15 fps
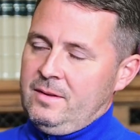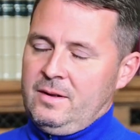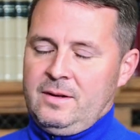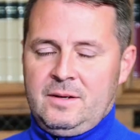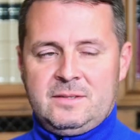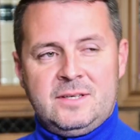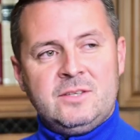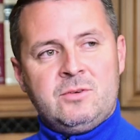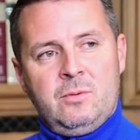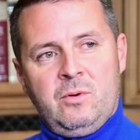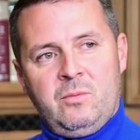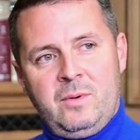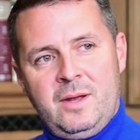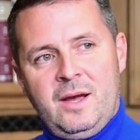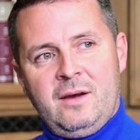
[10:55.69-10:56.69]
I said to him,
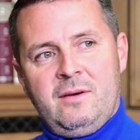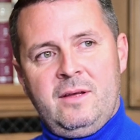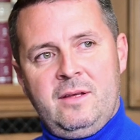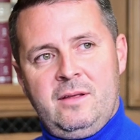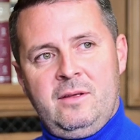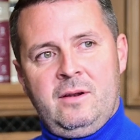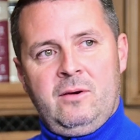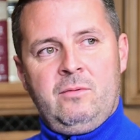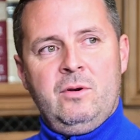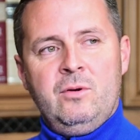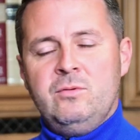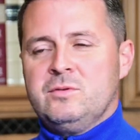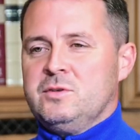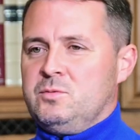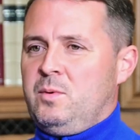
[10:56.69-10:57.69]
look, we had, you know,
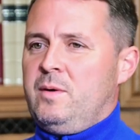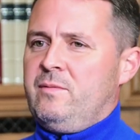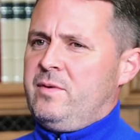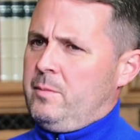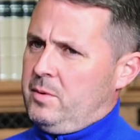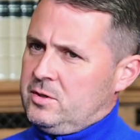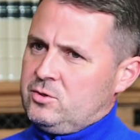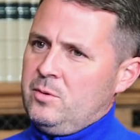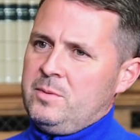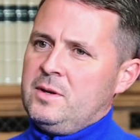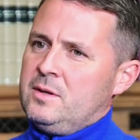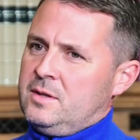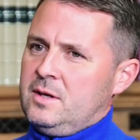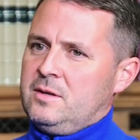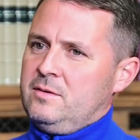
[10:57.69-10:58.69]
losing's one thing, but it's got to be in
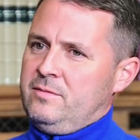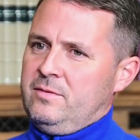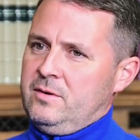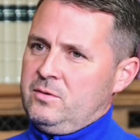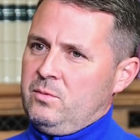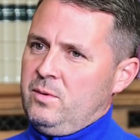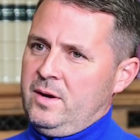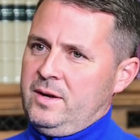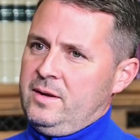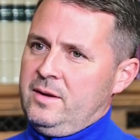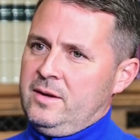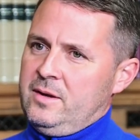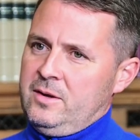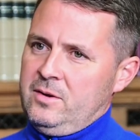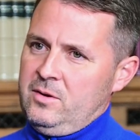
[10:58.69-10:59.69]
a dignified way.
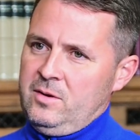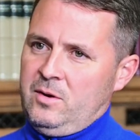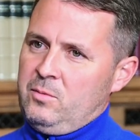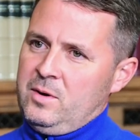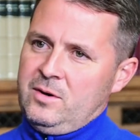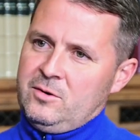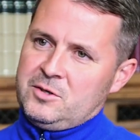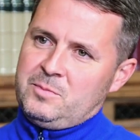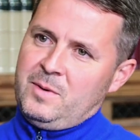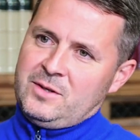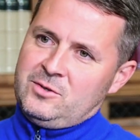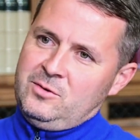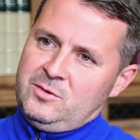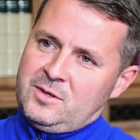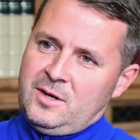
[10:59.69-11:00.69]
You know, we're not
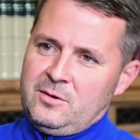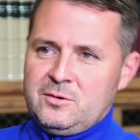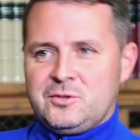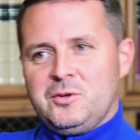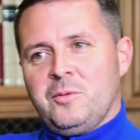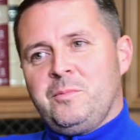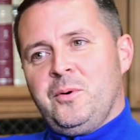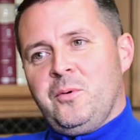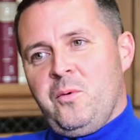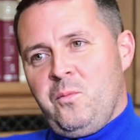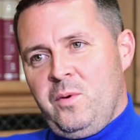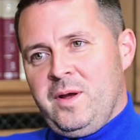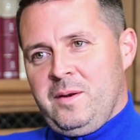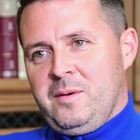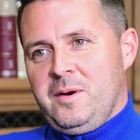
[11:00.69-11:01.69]
expecting you to go to Stockport and
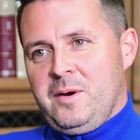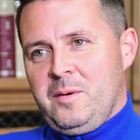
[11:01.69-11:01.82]
win,